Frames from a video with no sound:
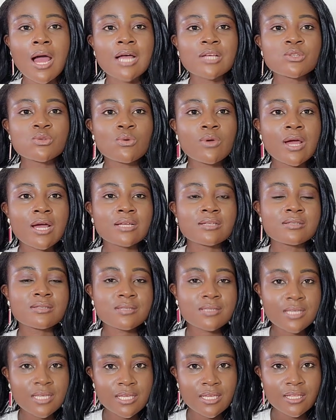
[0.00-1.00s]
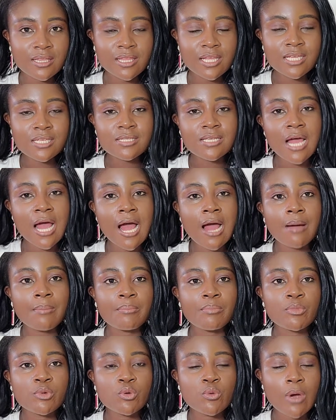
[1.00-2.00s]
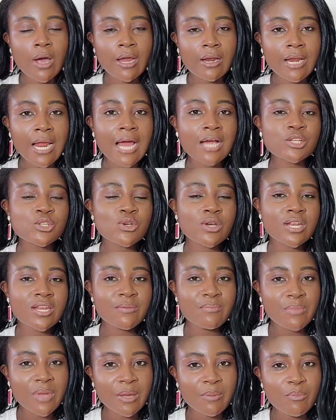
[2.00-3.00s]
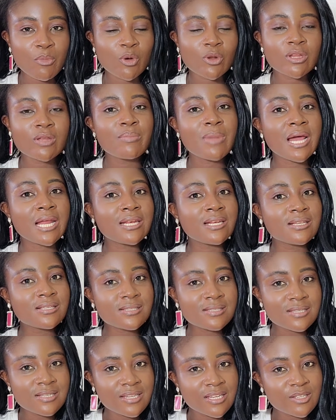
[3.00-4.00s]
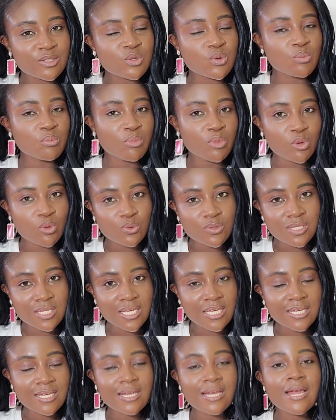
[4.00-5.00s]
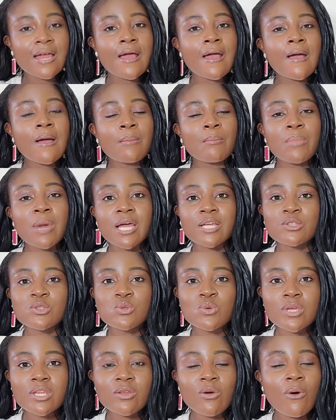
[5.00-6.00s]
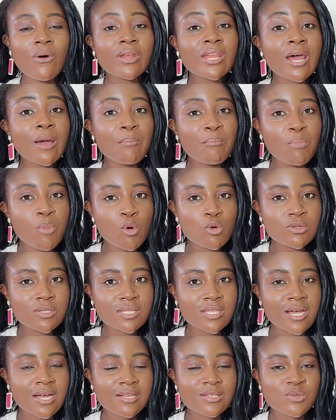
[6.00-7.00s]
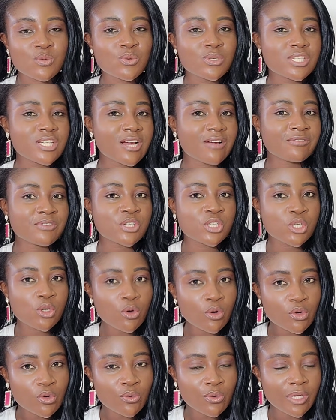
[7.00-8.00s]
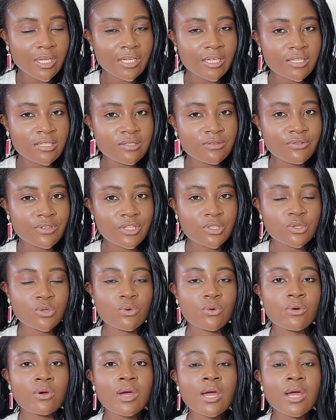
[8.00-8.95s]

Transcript: as you can see, this app, you can actually make money by listening to music, by doing other boosters which I've shown you in this video,